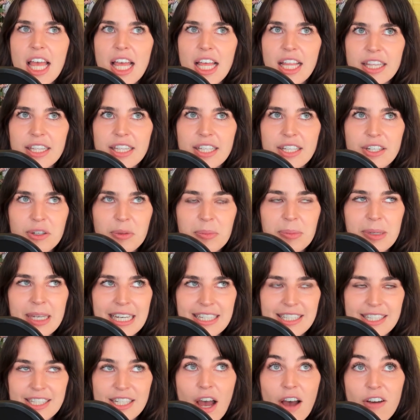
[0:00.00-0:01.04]
Little
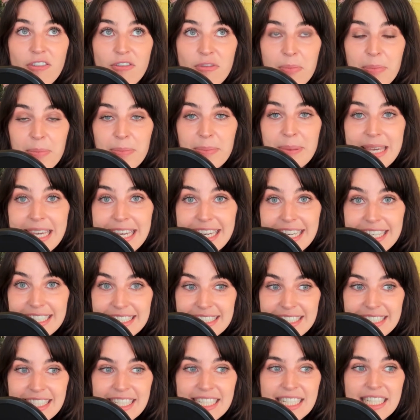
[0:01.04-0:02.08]
beans of
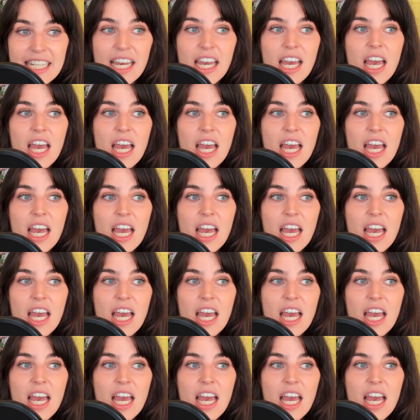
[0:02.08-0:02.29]
beads,